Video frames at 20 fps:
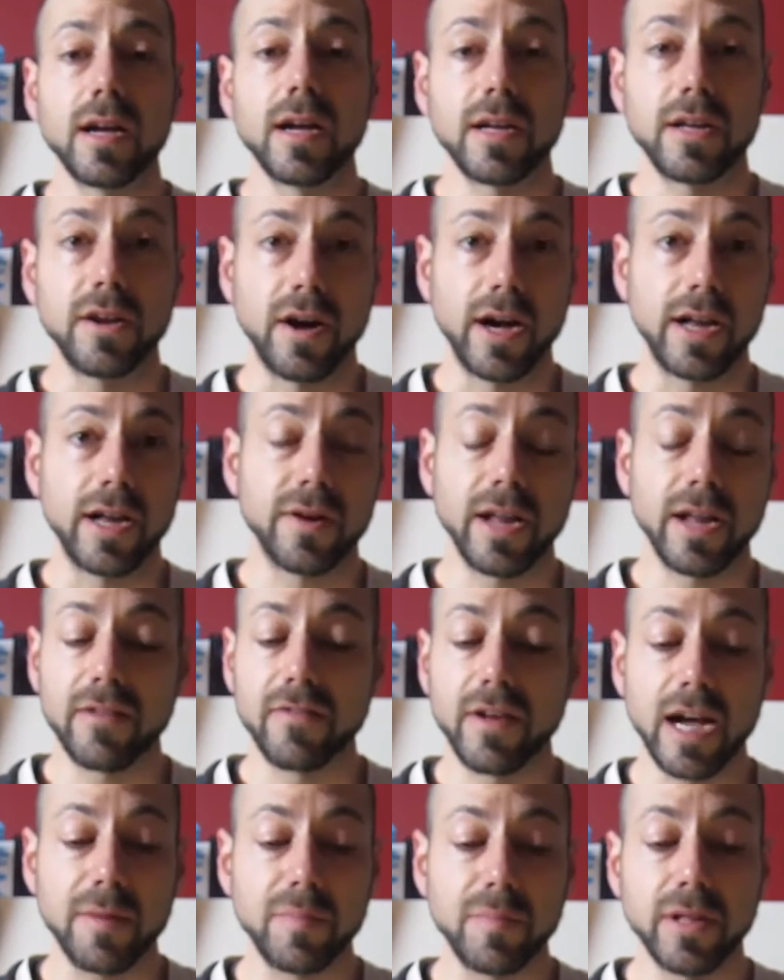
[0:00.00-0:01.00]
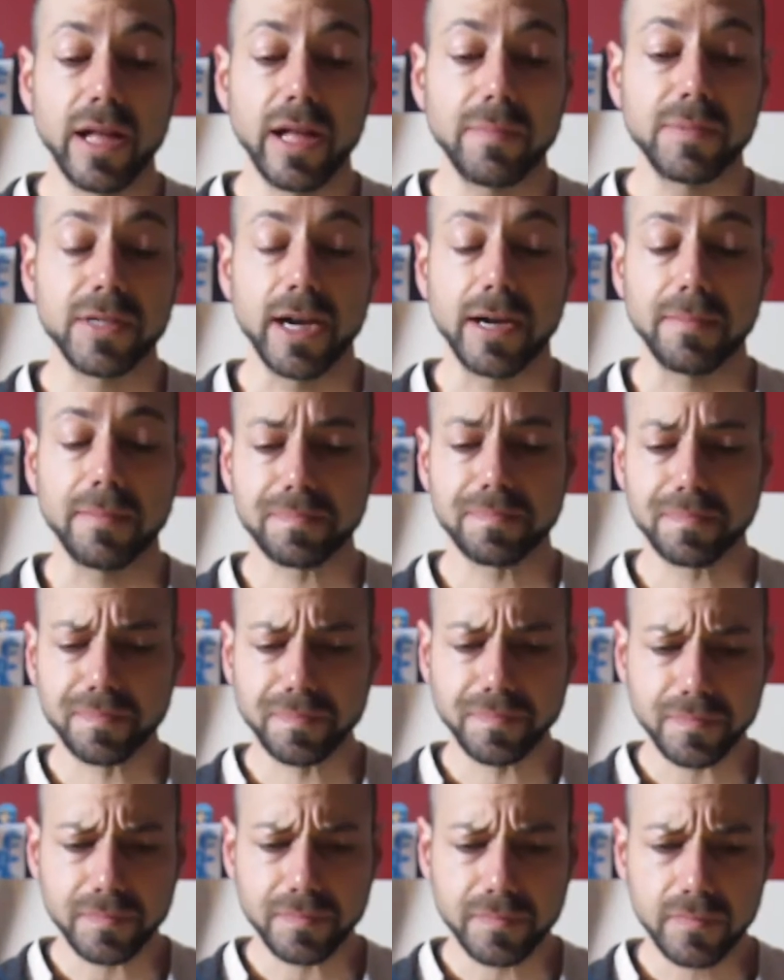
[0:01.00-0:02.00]
you know, I don't have an Apple laptop.
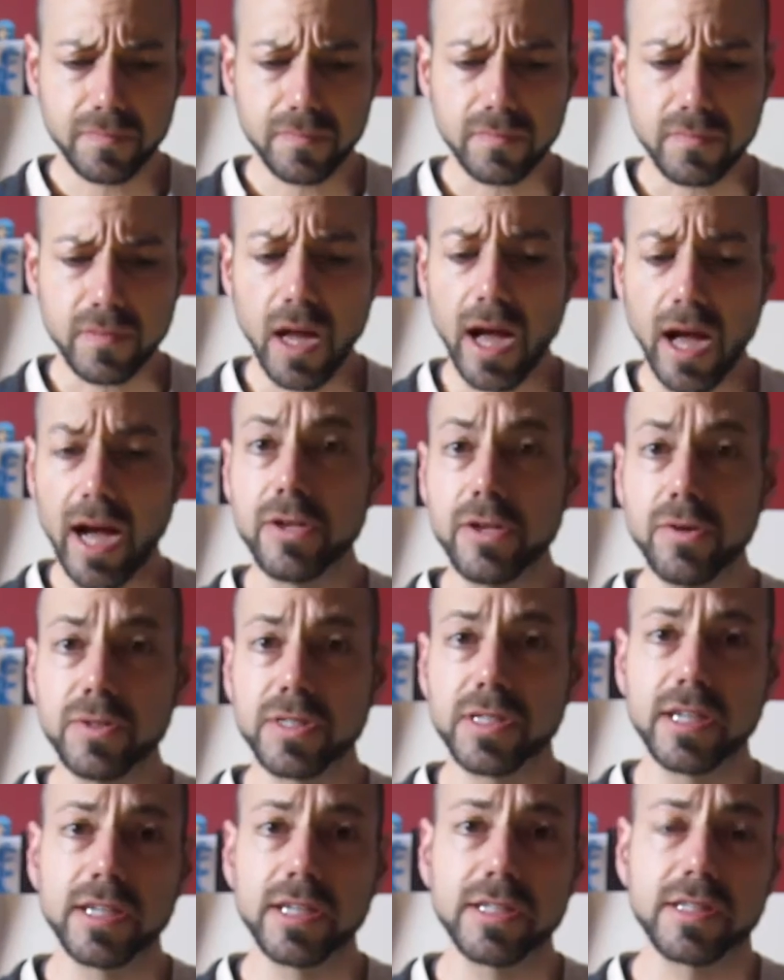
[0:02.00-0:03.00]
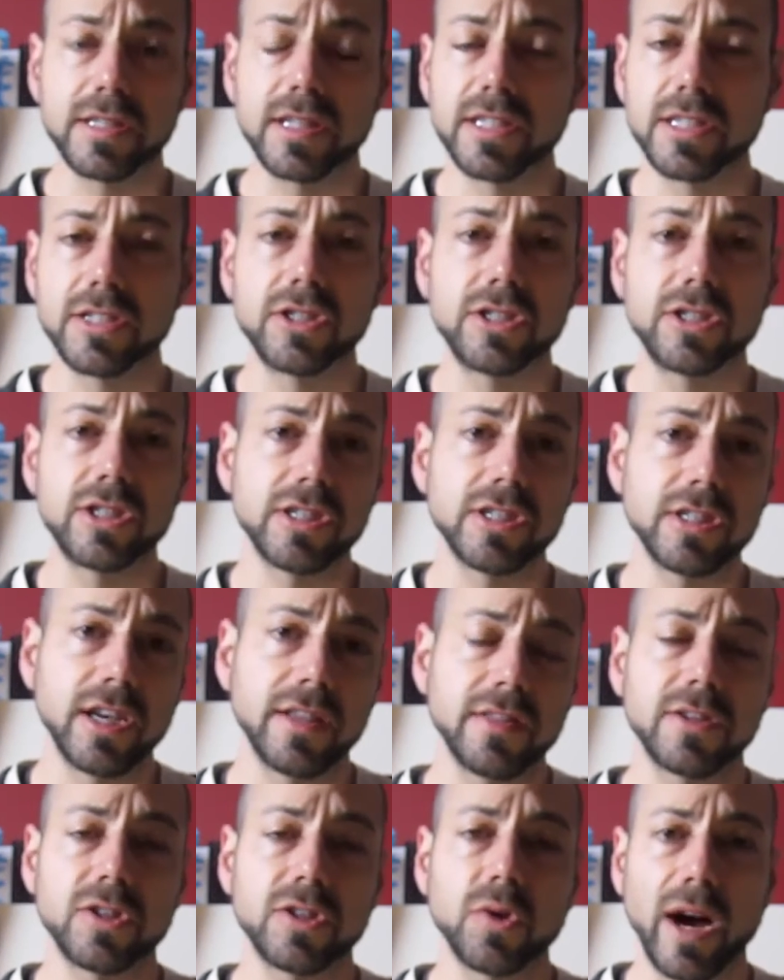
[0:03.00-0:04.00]
I use this. This is just
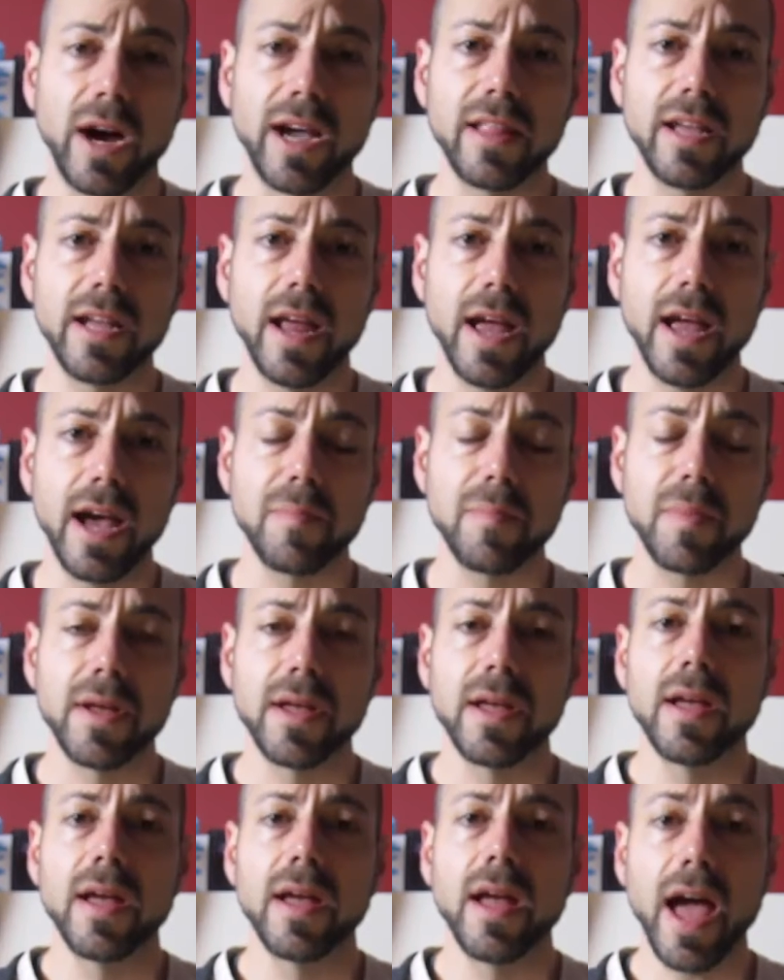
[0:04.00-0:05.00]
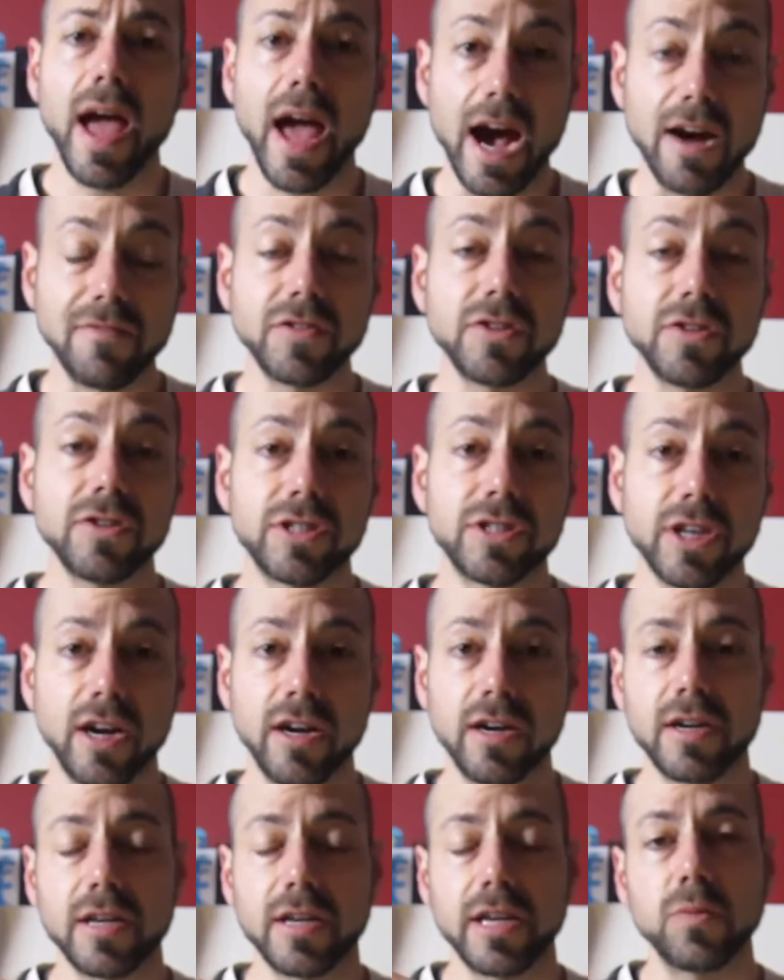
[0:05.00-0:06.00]
like the Twilight app. After
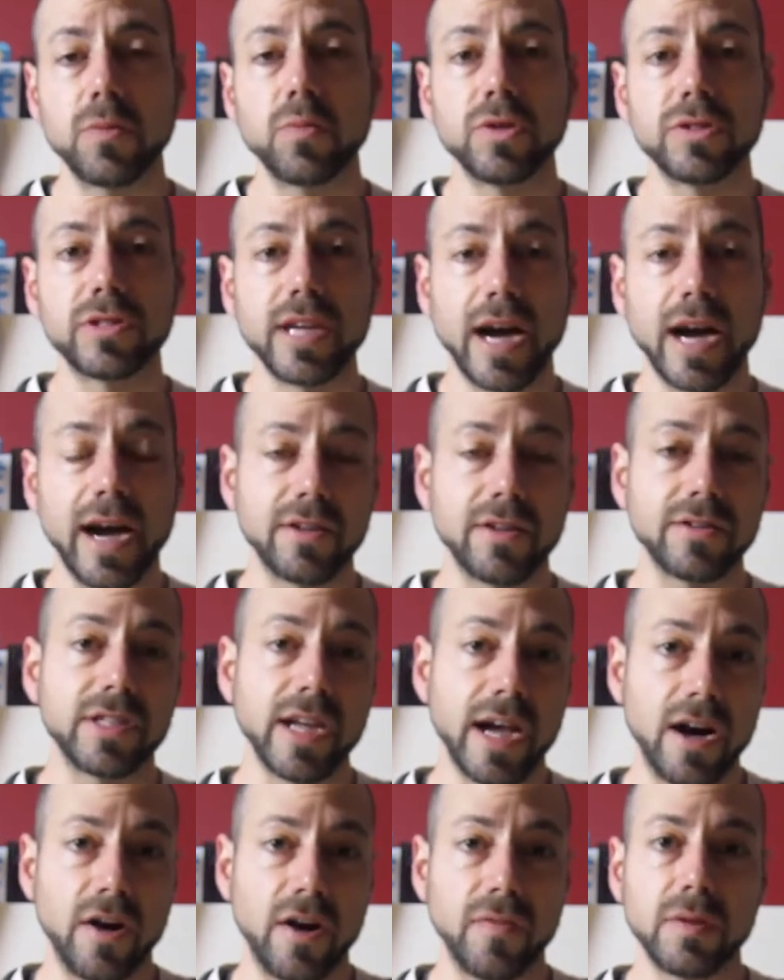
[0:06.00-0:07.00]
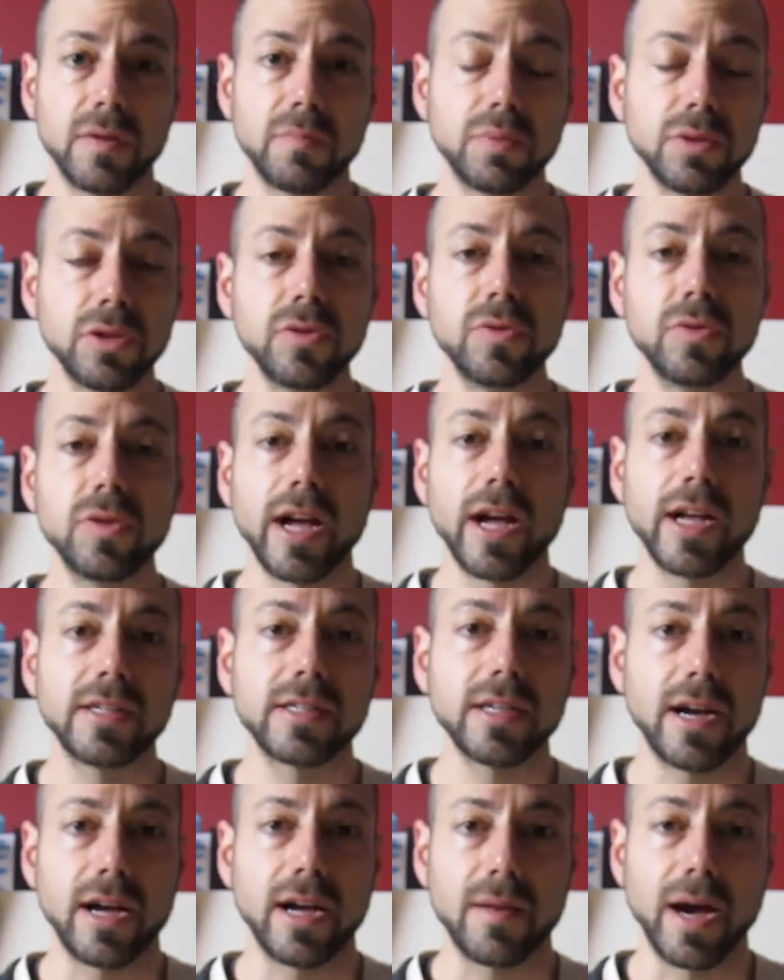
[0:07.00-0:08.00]
dark, it will dial down the blue
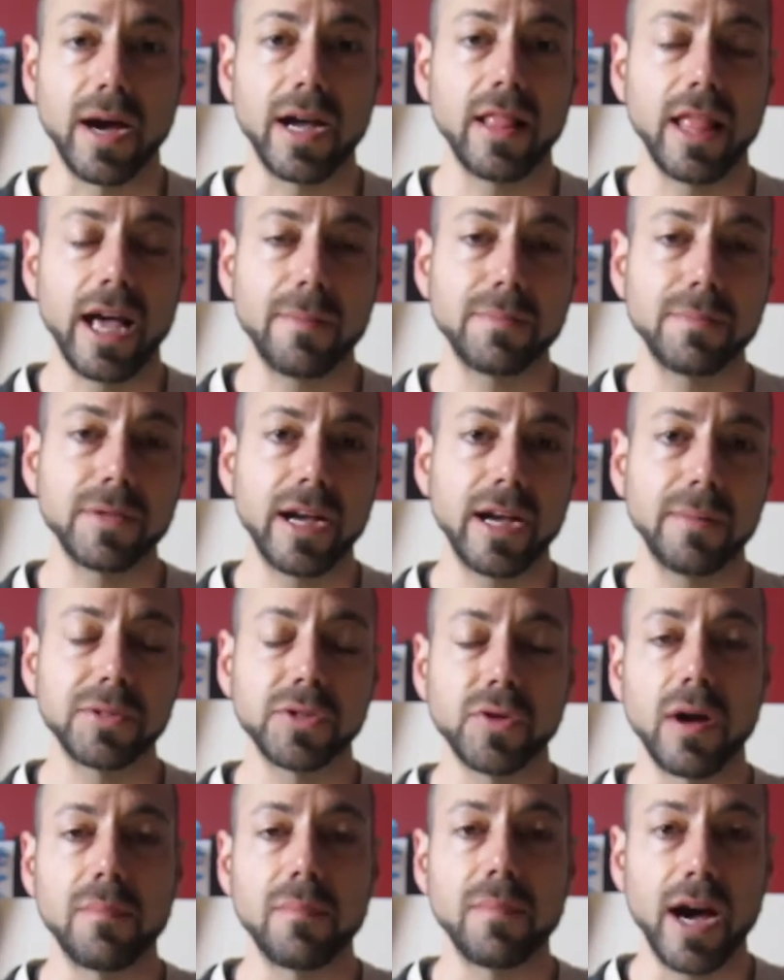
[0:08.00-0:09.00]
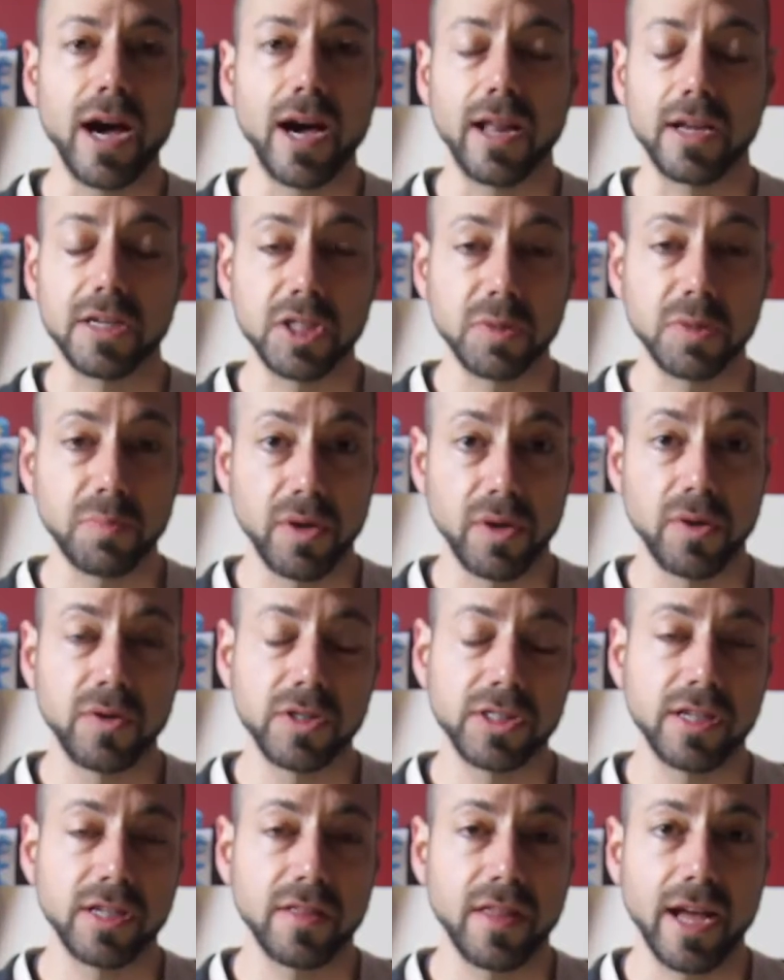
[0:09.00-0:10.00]
light on my laptop so I'm not
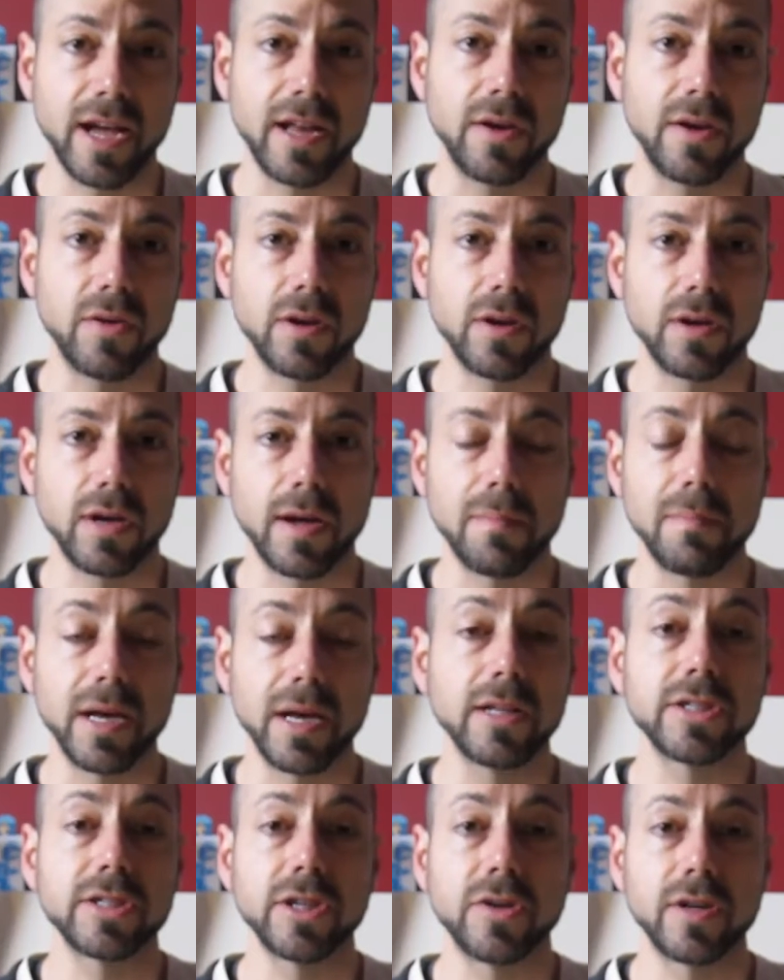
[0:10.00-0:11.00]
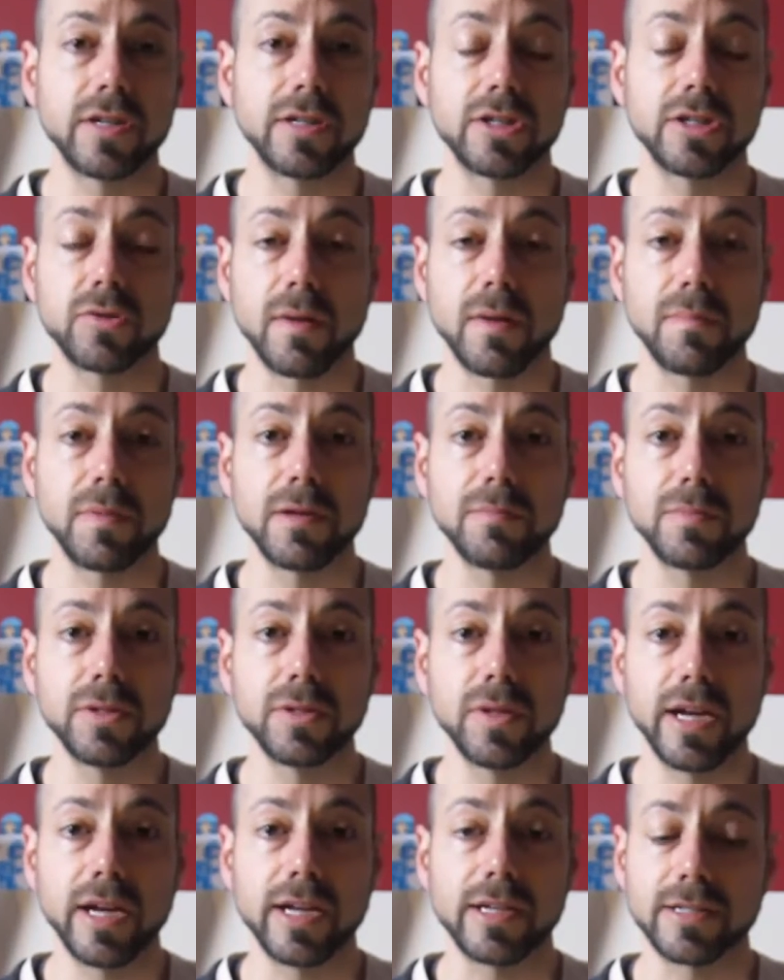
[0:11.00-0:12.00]
exposed to that melatonin disrupting
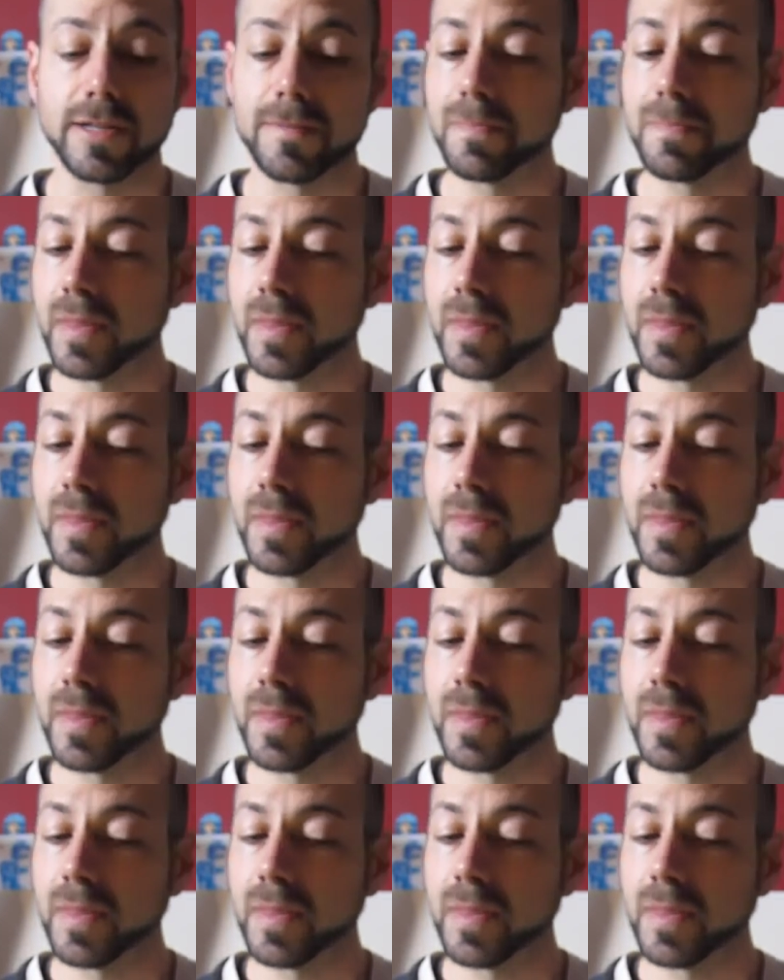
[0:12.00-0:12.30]
blue light.